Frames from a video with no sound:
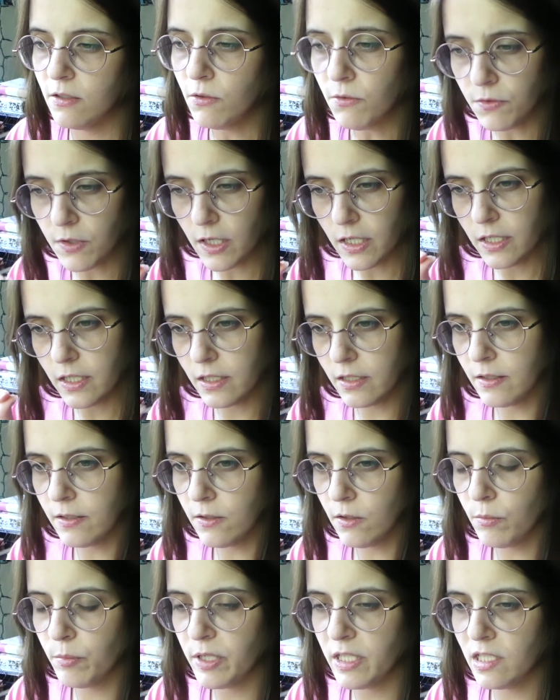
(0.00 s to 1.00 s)
finding
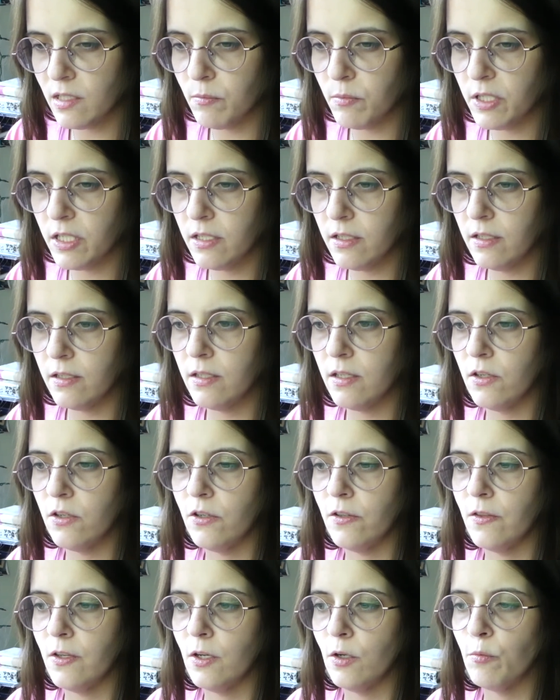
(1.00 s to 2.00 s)
little bits and pieces here
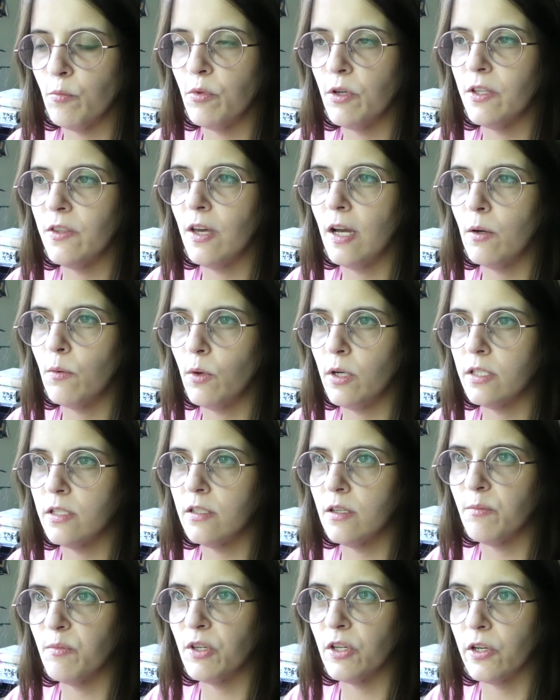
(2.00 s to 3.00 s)
and there, but that was
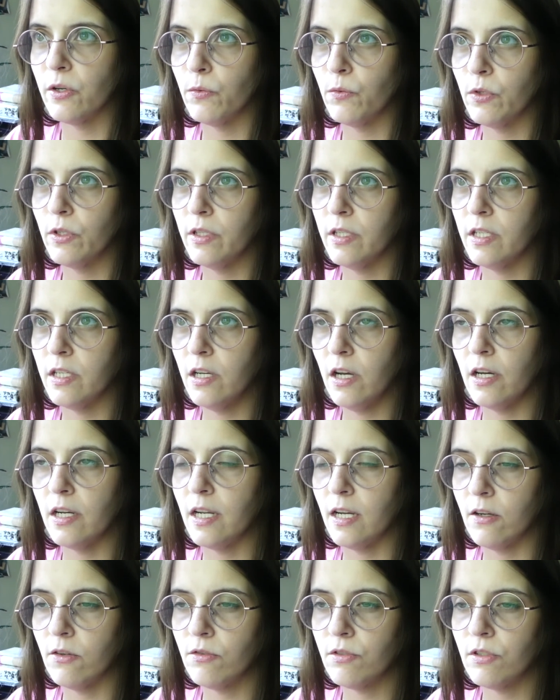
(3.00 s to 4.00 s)
something I really cut
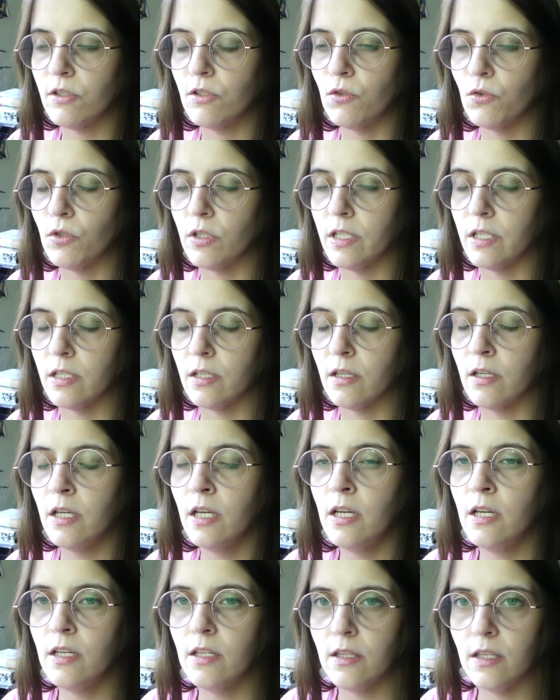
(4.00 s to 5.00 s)
out during
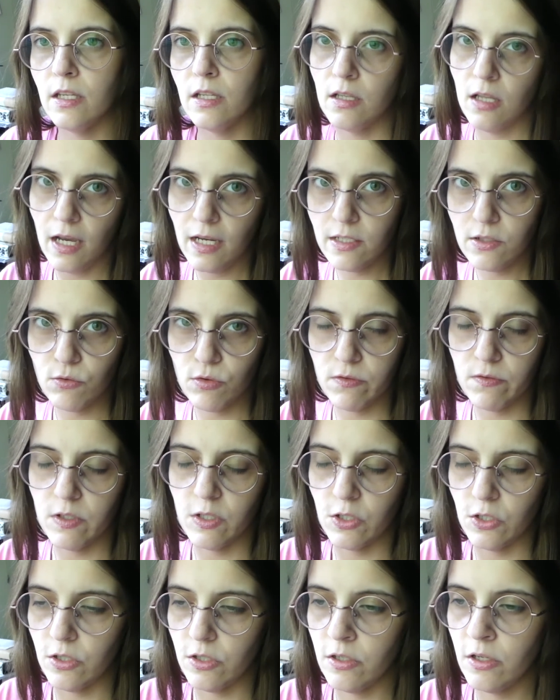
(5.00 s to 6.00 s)
the last
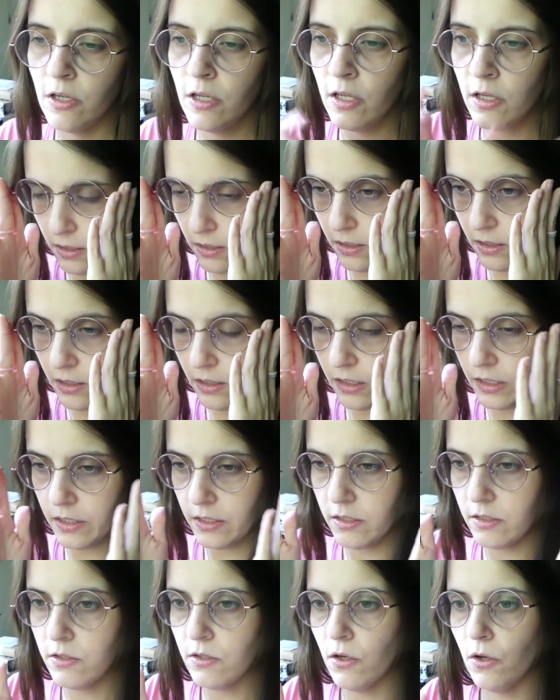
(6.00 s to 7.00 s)
revision,
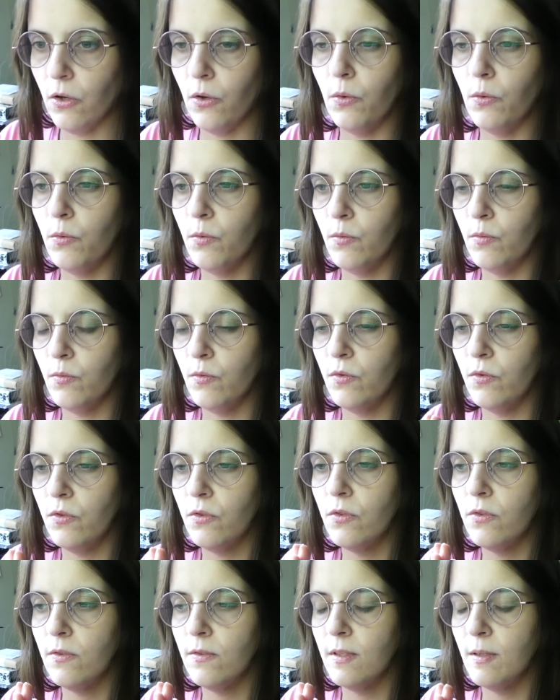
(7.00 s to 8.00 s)
and so
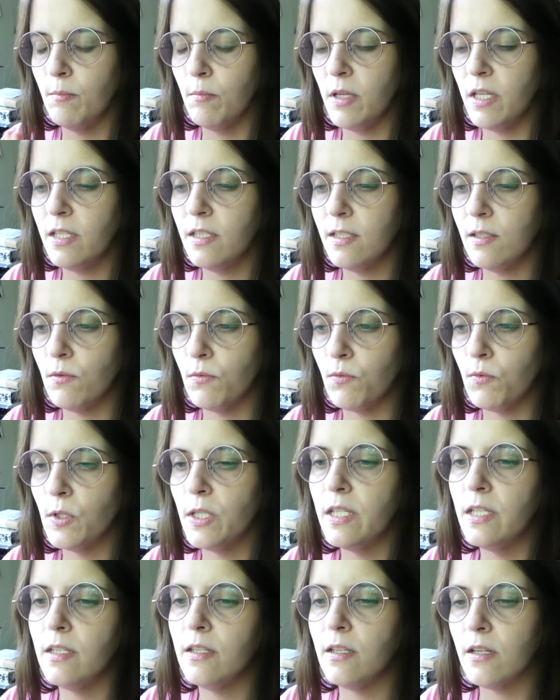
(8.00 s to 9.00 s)
it makes it
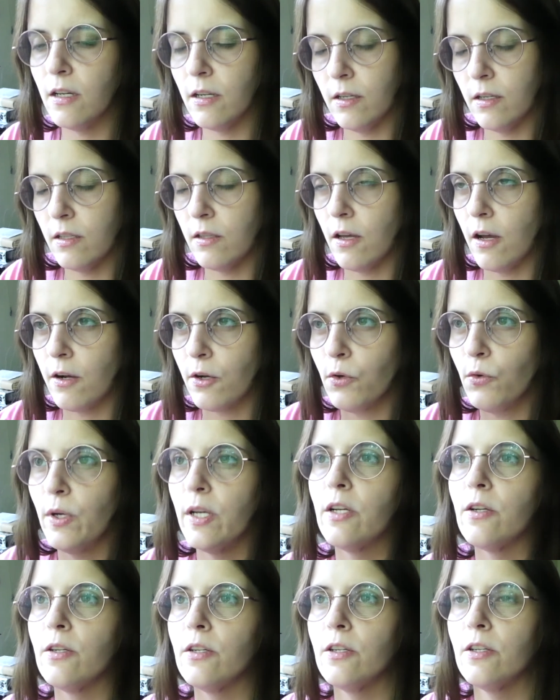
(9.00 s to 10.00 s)
read a lot
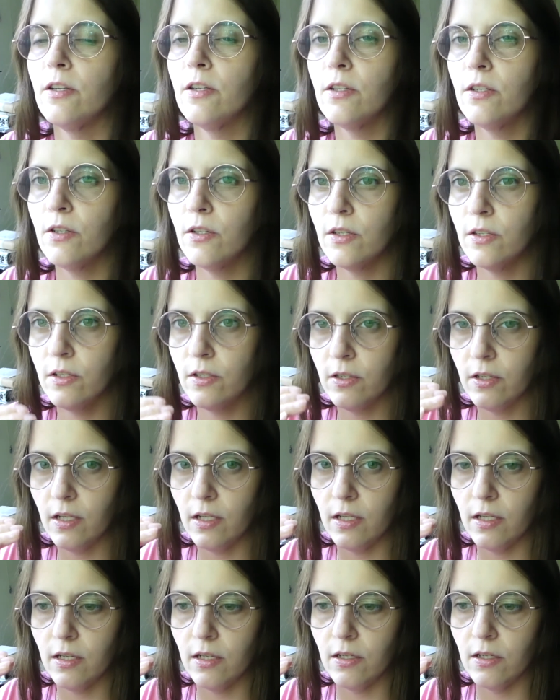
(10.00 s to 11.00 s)
quicker
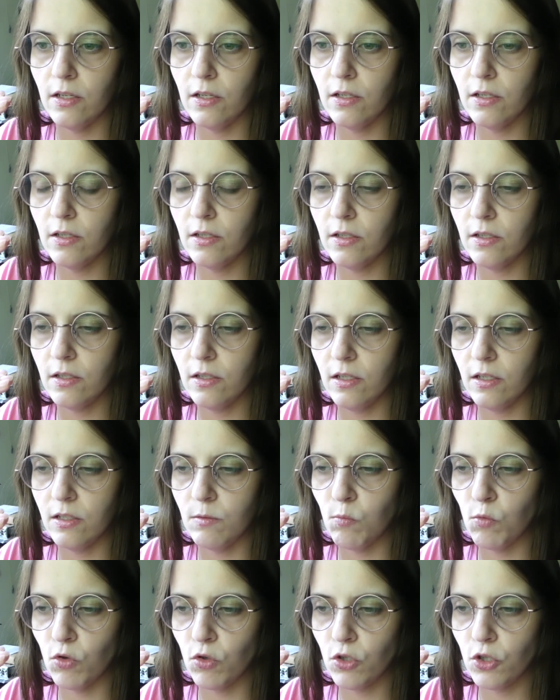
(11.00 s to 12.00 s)
and it's
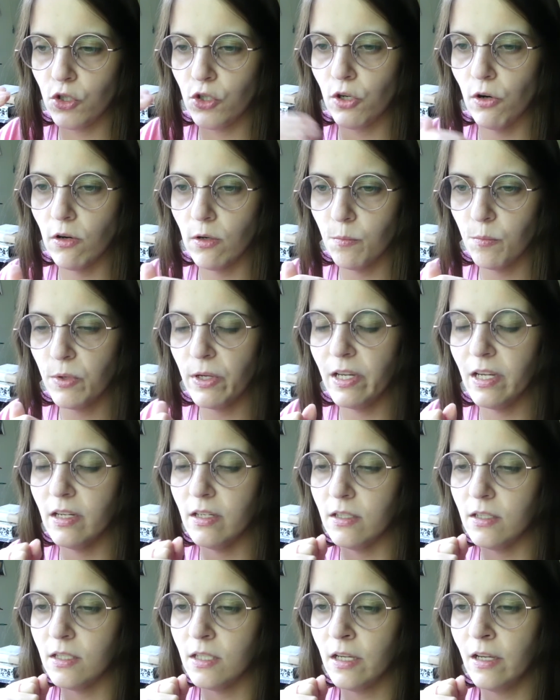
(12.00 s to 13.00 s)
more sharp,
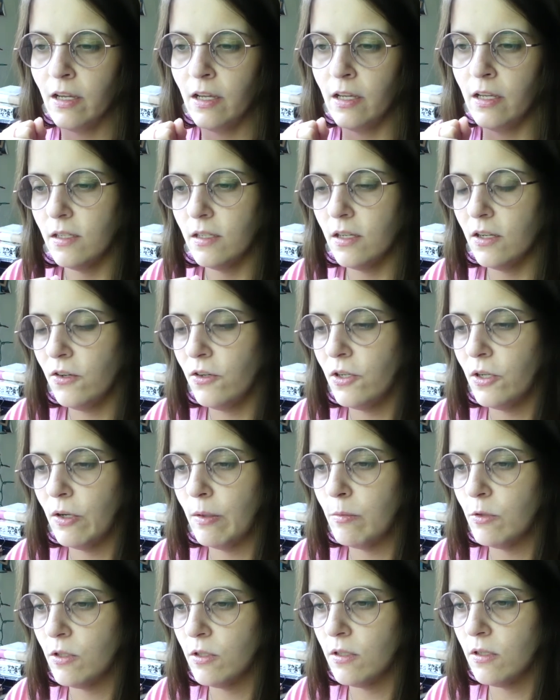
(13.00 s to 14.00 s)
and I don't
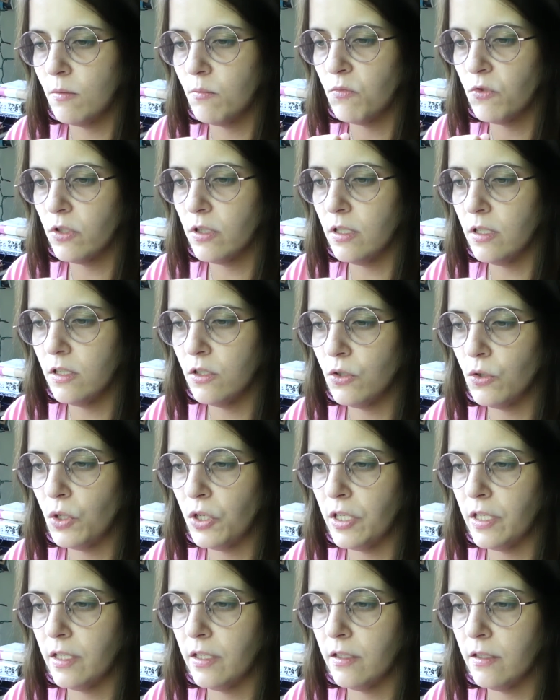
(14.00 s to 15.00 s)
know, I'm really
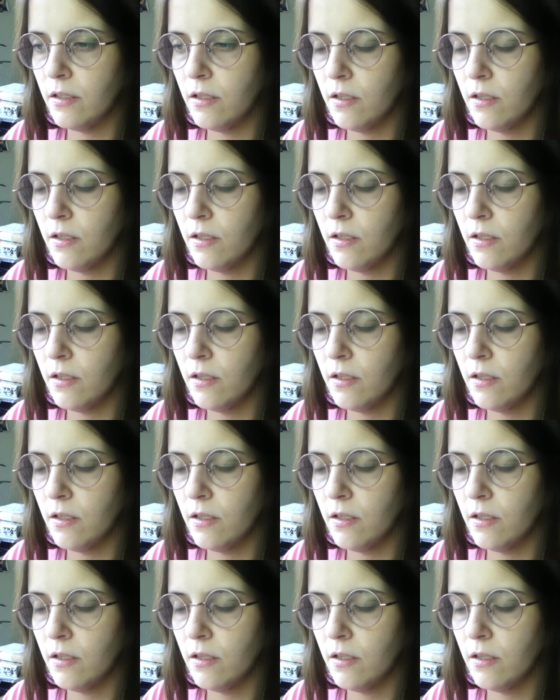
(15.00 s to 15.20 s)
enjoying